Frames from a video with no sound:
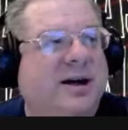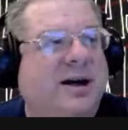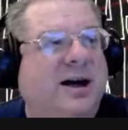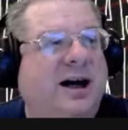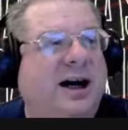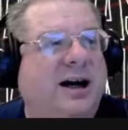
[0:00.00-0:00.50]

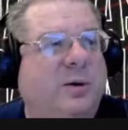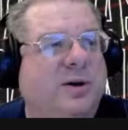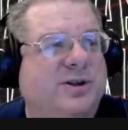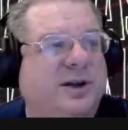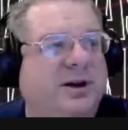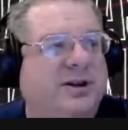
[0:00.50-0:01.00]
Of course,
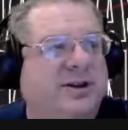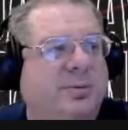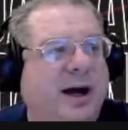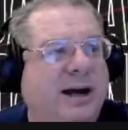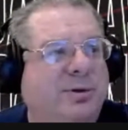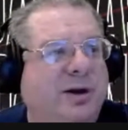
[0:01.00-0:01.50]
they're in the
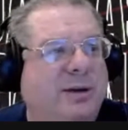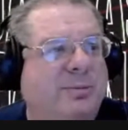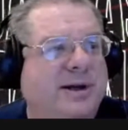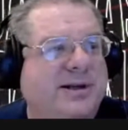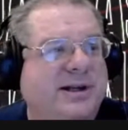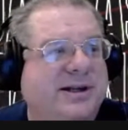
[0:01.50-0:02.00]
pipeline
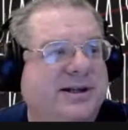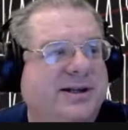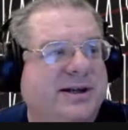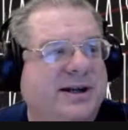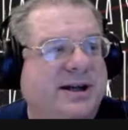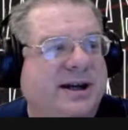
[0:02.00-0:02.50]
business,
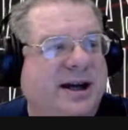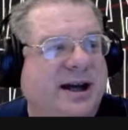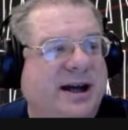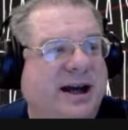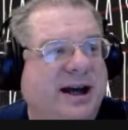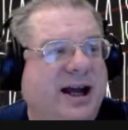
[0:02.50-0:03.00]

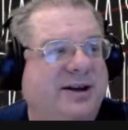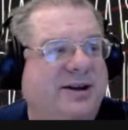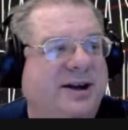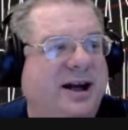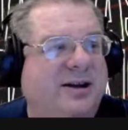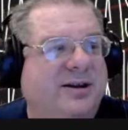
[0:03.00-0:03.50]
and
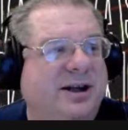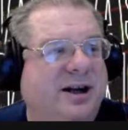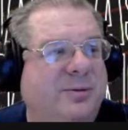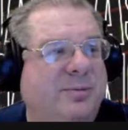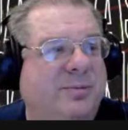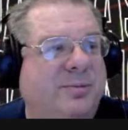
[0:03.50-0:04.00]

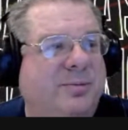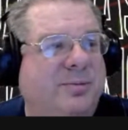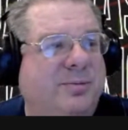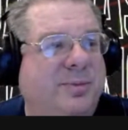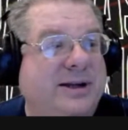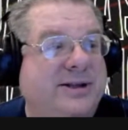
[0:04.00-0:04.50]

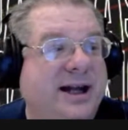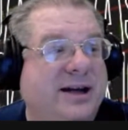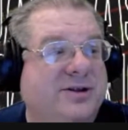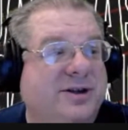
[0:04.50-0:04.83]
based actually